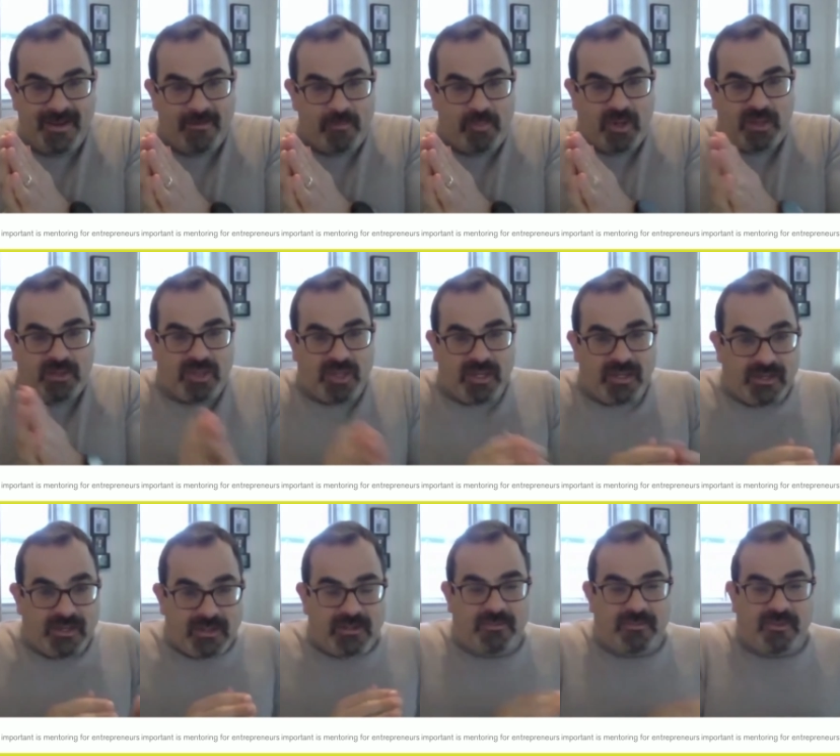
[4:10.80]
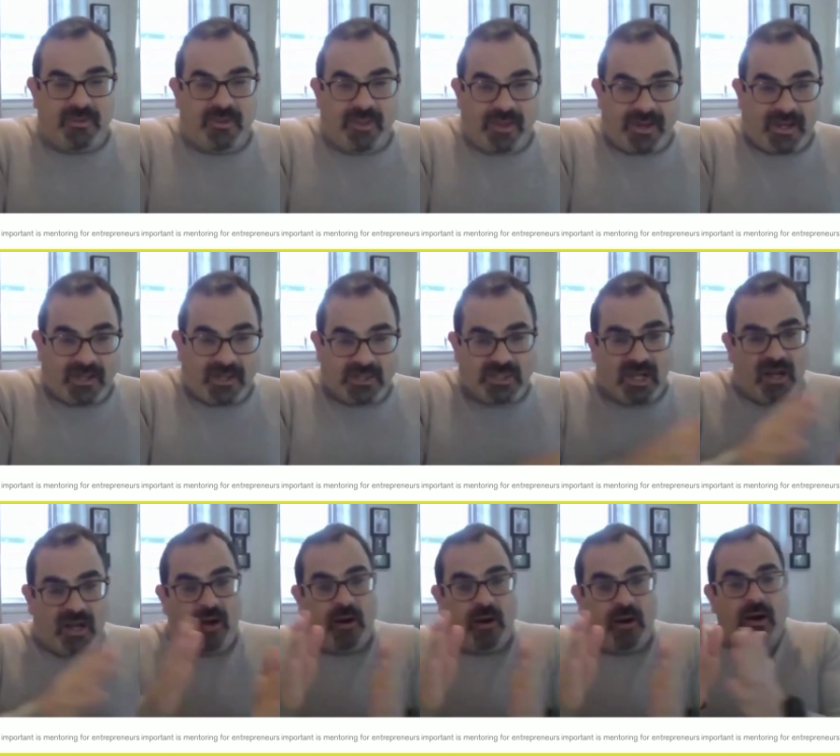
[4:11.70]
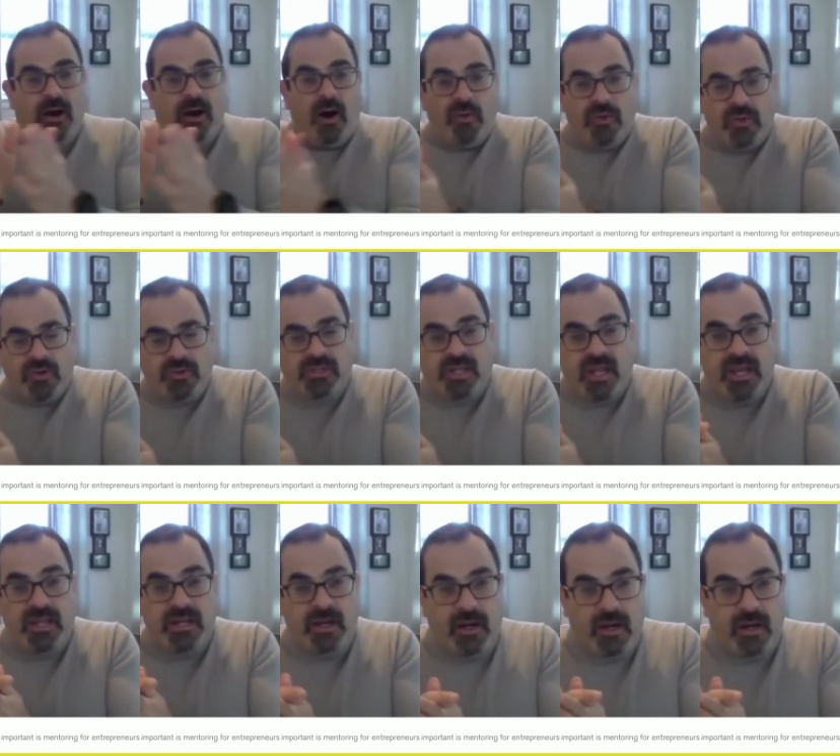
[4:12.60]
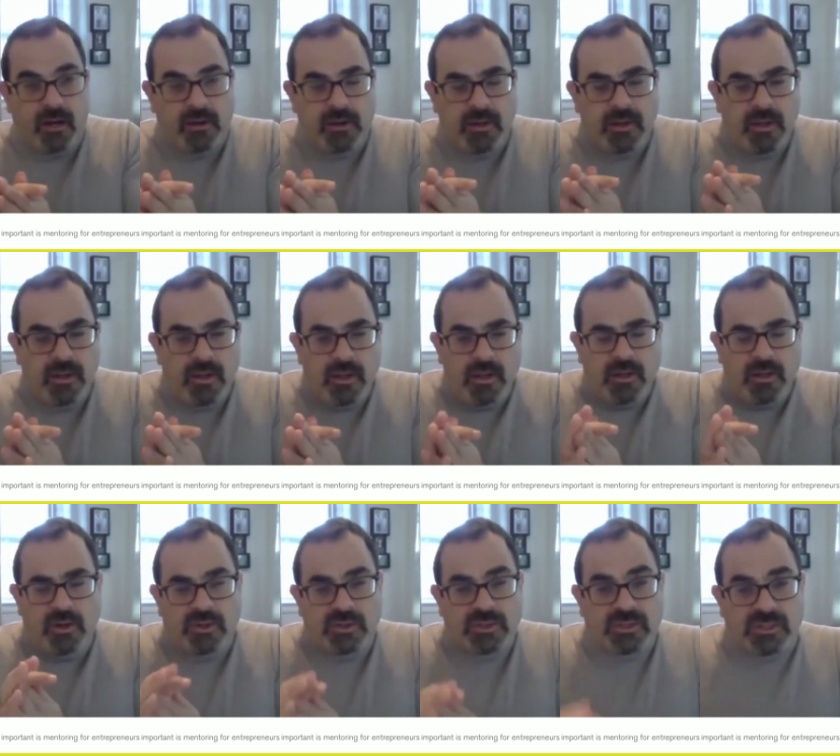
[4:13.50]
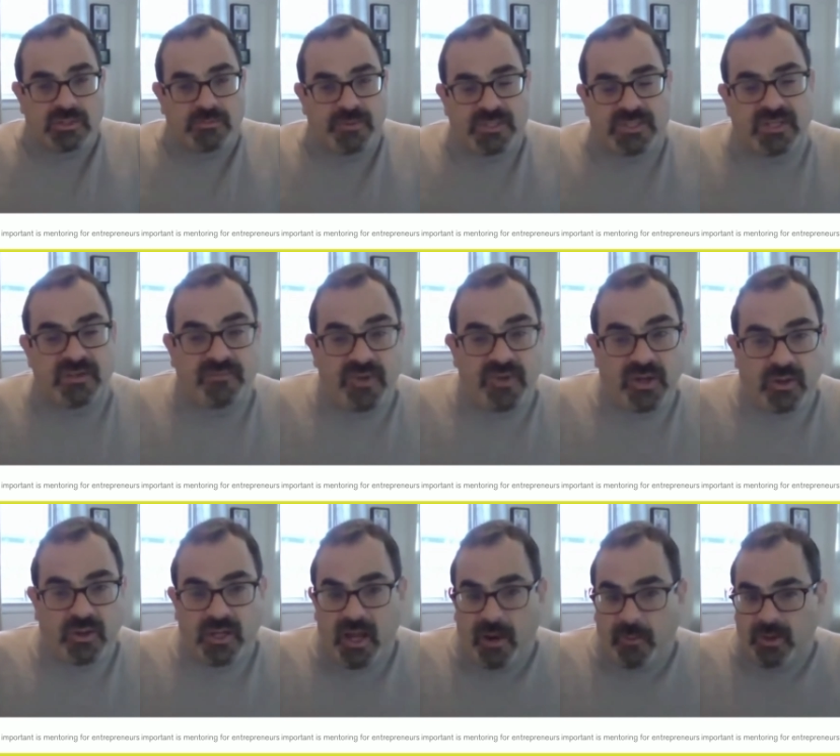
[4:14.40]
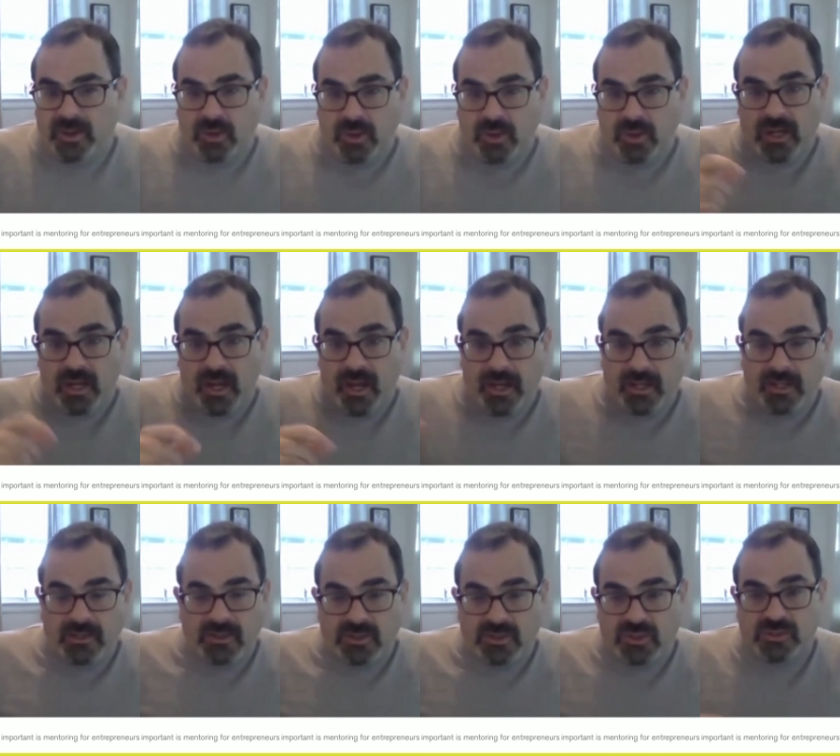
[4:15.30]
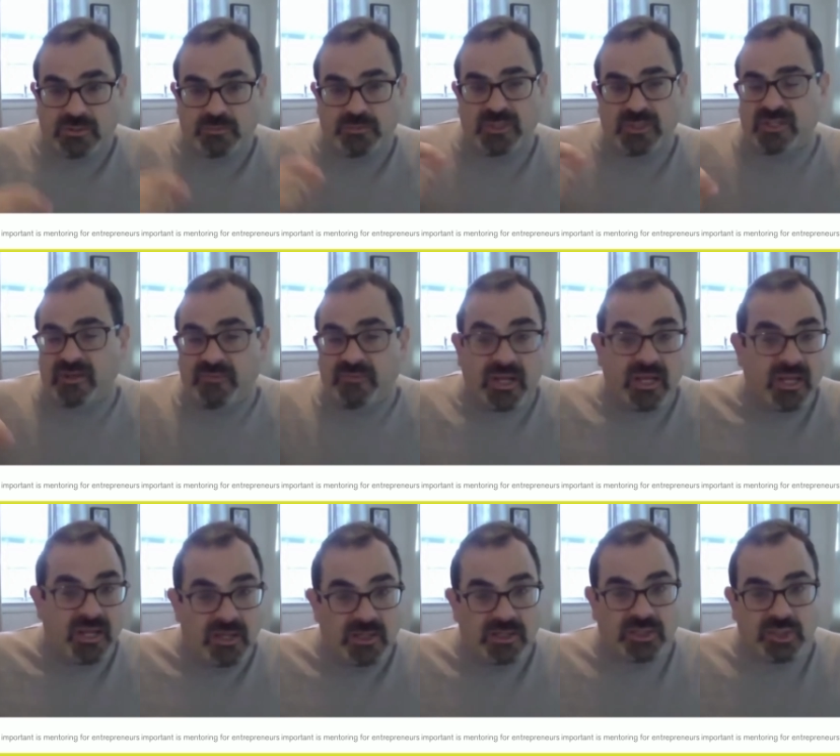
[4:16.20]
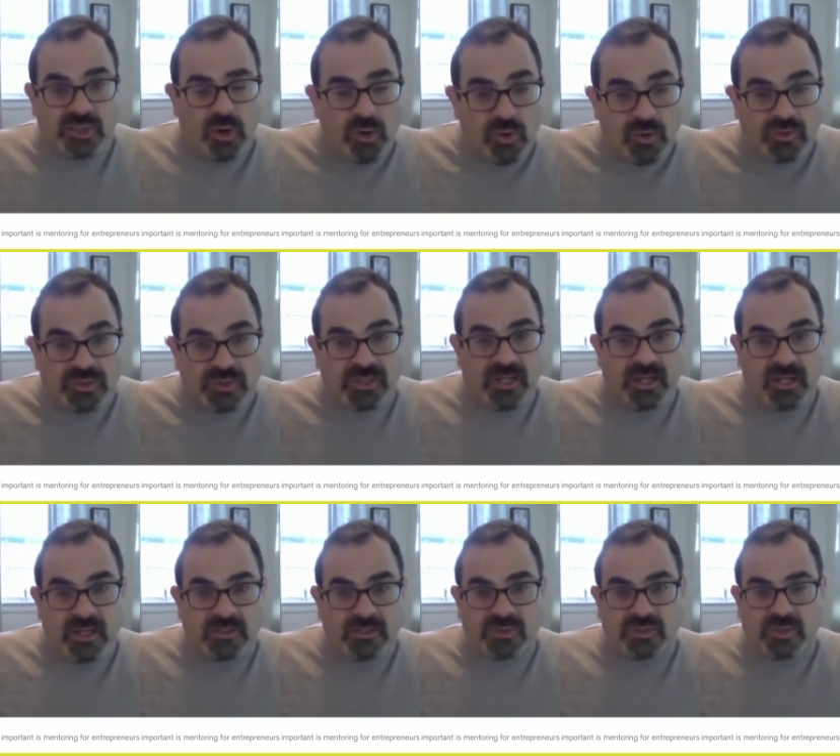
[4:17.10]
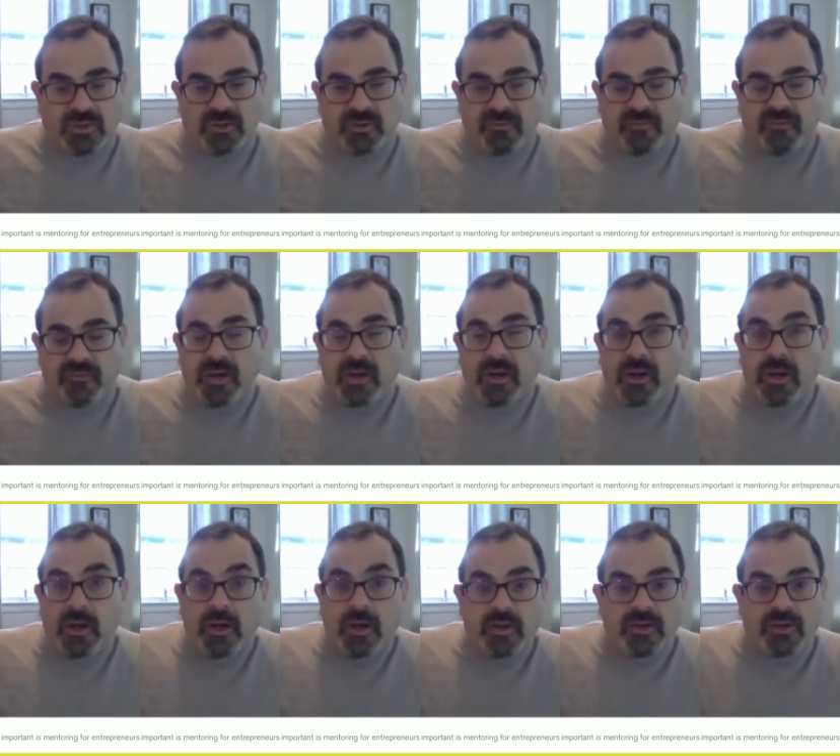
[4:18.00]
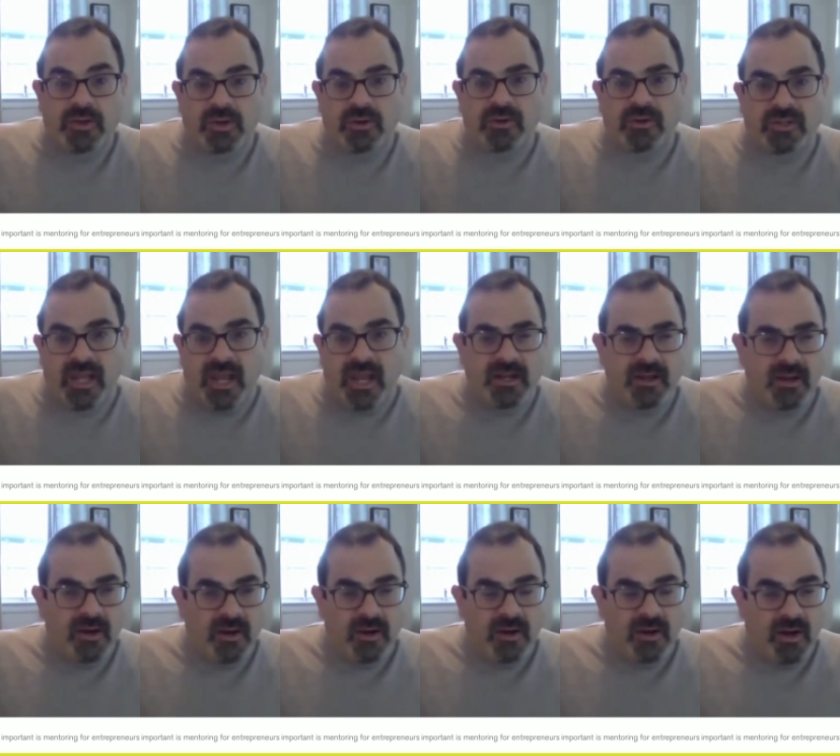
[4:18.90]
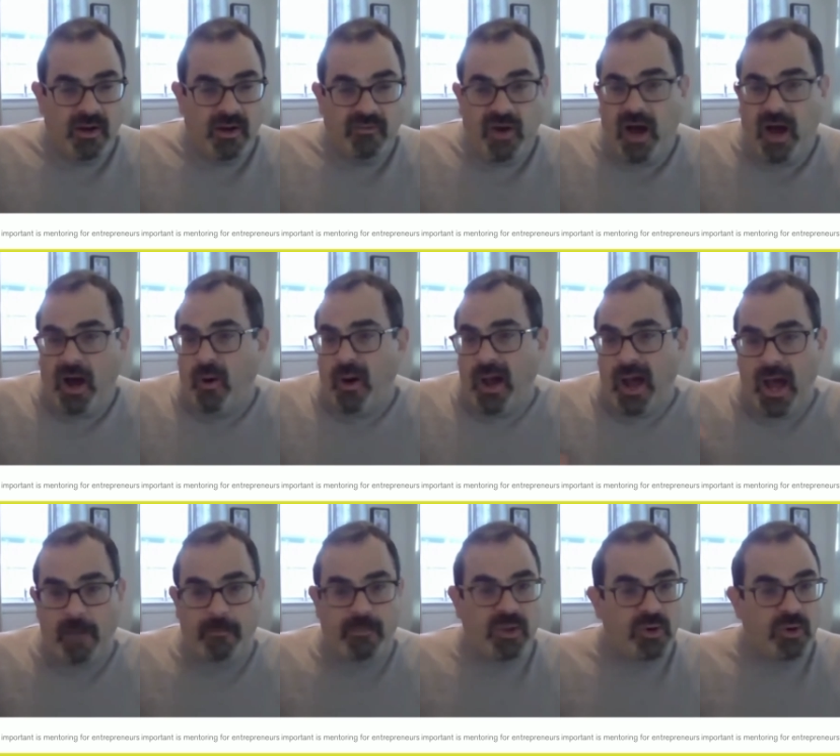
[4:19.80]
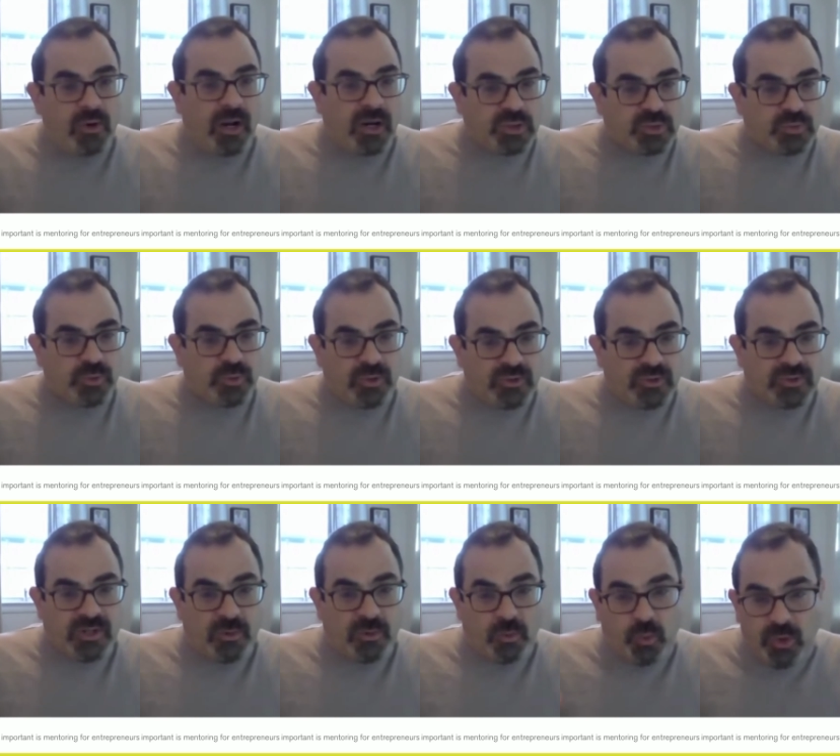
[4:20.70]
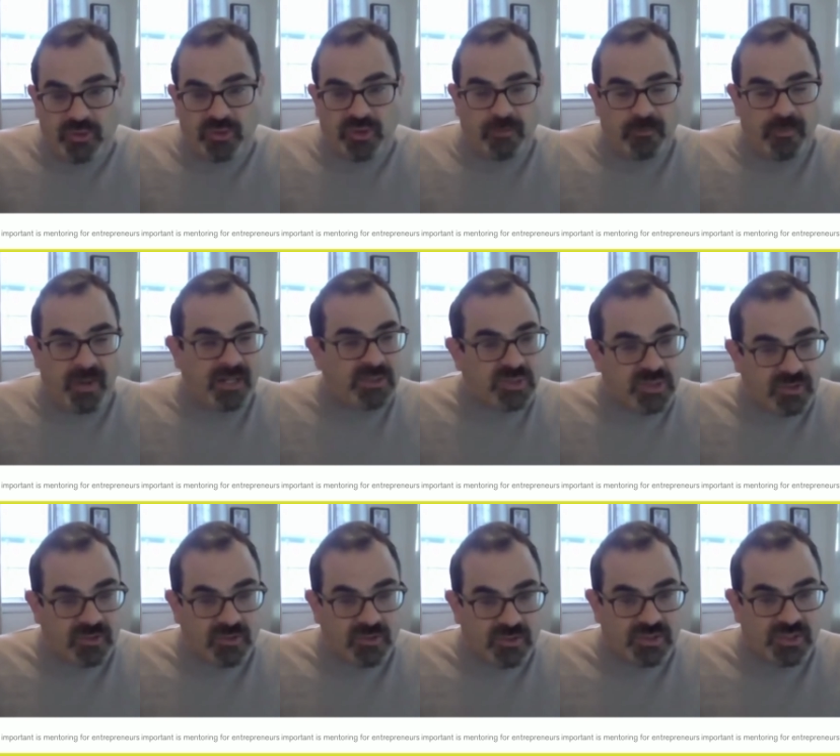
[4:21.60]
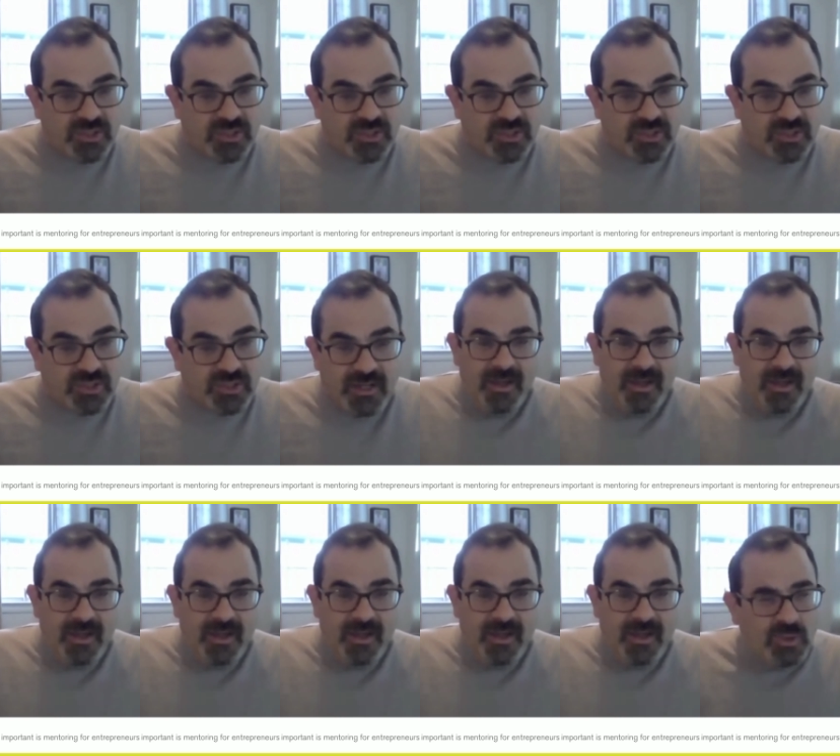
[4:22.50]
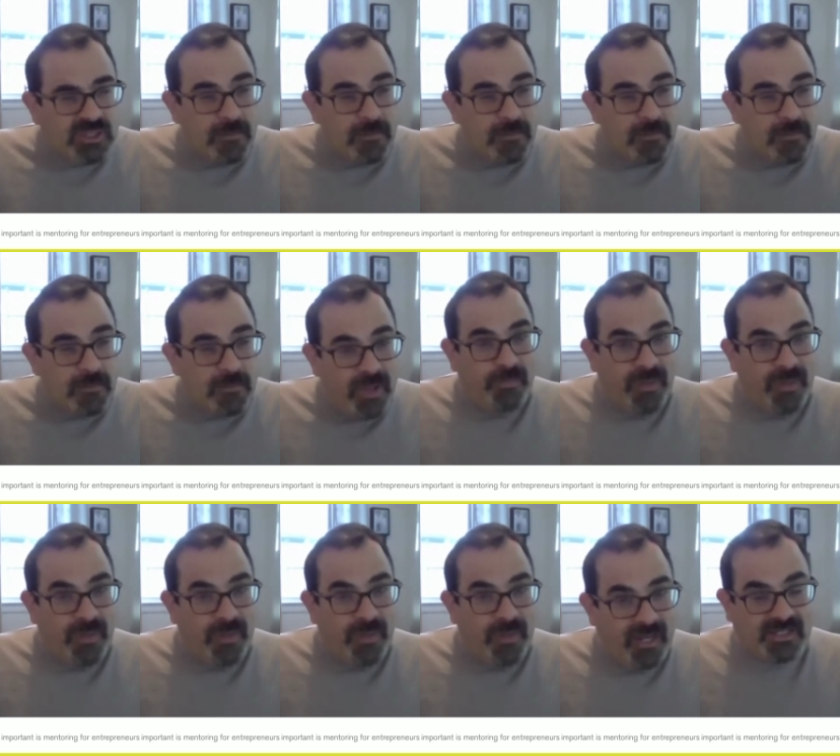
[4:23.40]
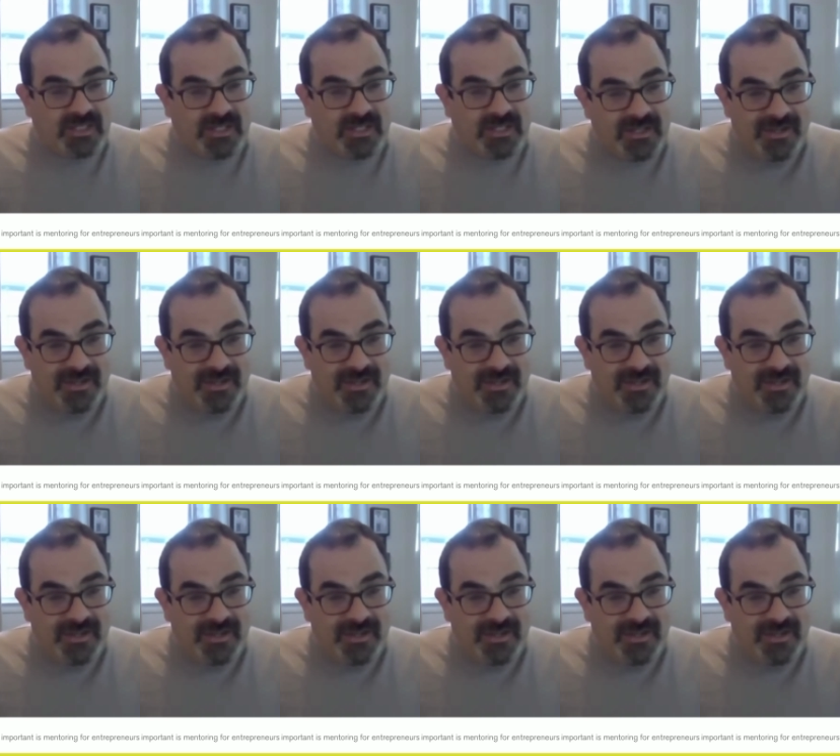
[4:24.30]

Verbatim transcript: But then like I saw other data you know, specifically, I would look at specific ESOs and sort of their data of how happy their entrepreneurs are with their mentors. And it was a bit mixed,